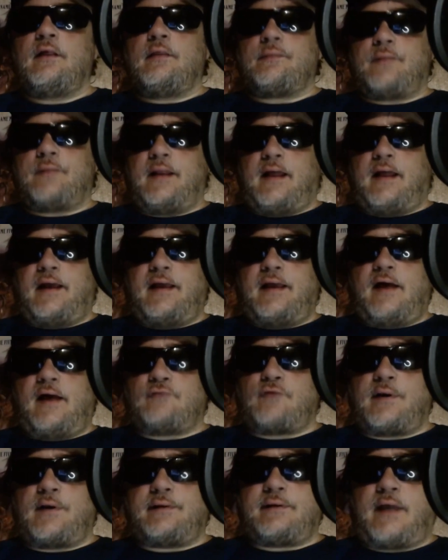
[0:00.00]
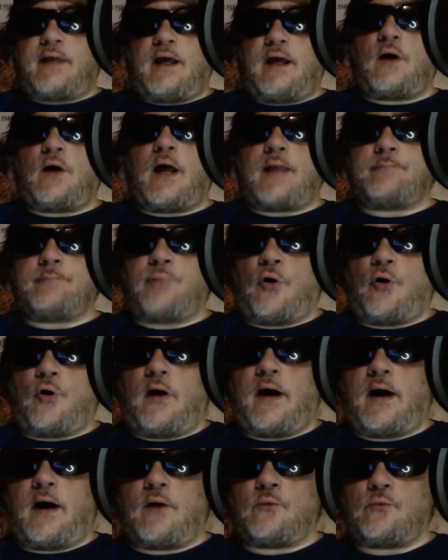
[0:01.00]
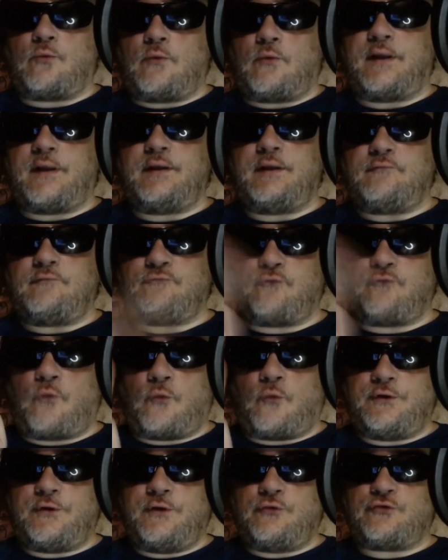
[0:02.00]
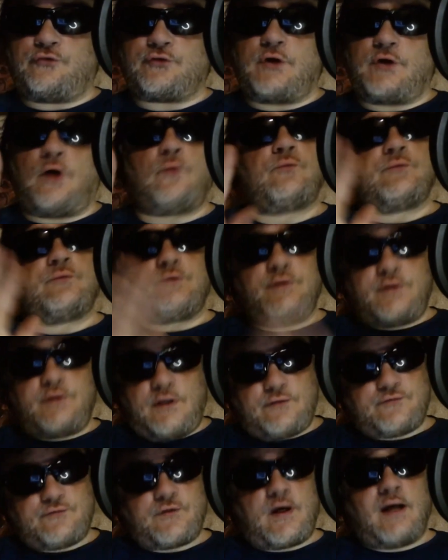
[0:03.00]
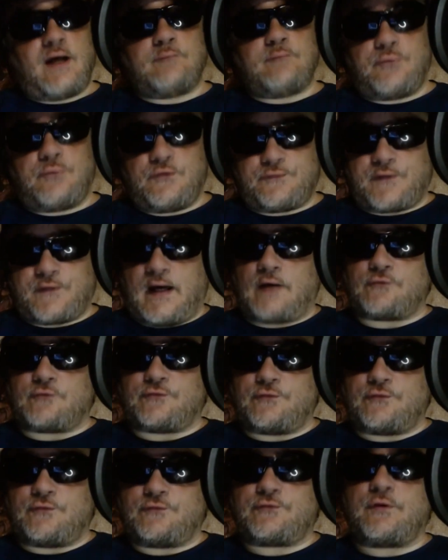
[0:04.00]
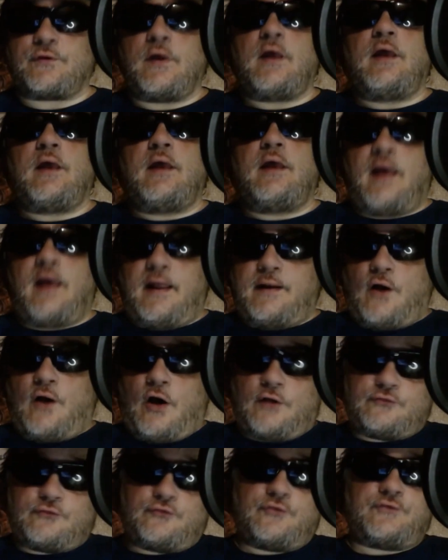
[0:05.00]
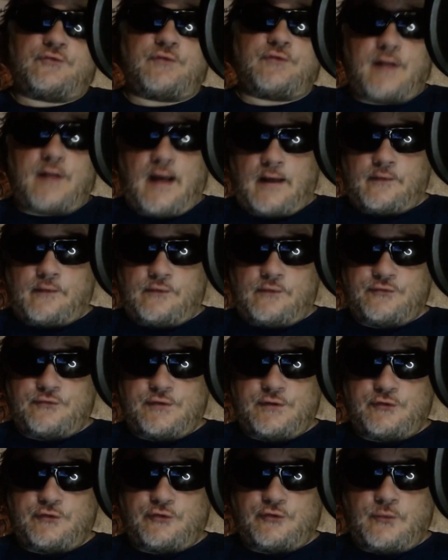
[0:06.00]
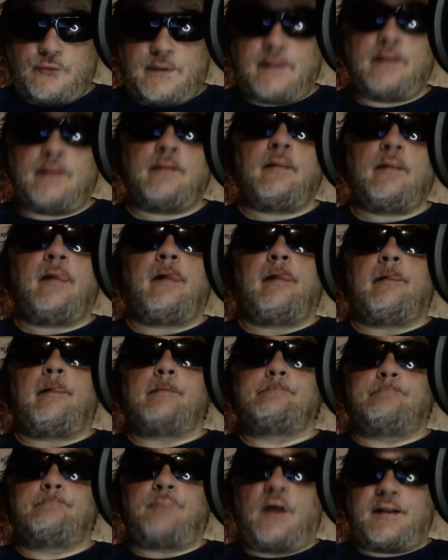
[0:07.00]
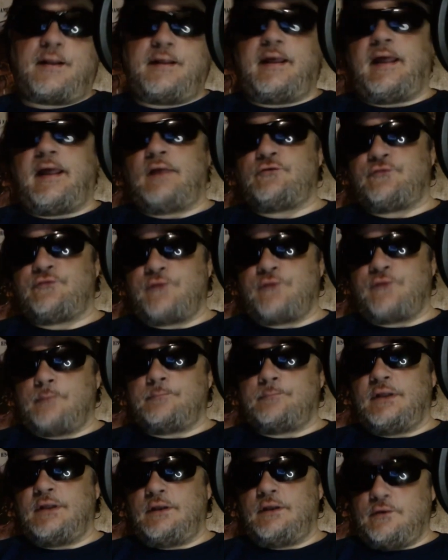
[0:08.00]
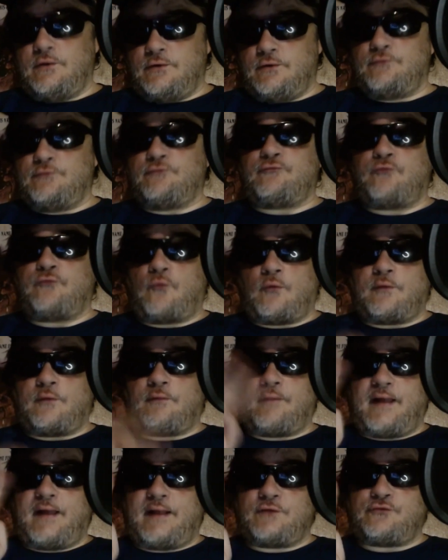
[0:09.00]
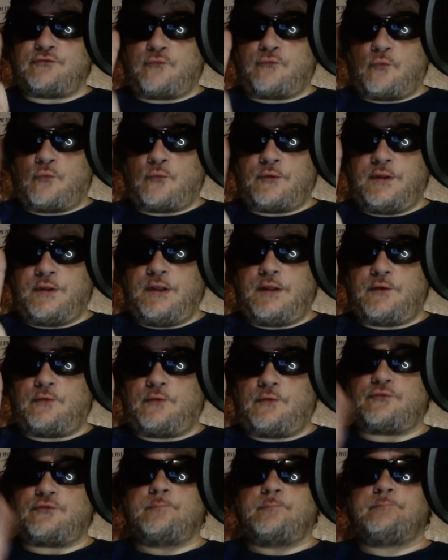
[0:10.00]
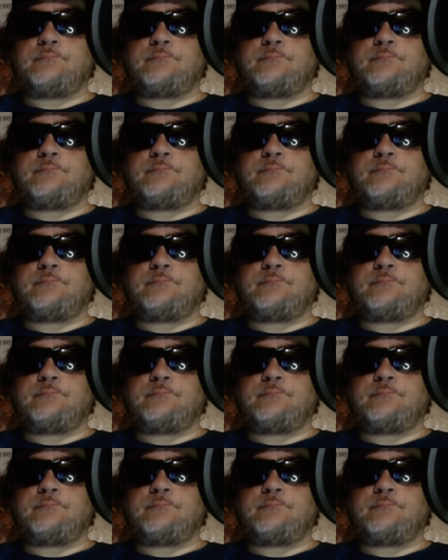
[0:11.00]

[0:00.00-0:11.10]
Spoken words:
that I have right now, I bought outright 4 years ago. Yes, I put thousands and hundreds of dollars into it, but it has done me good for the last 4 years.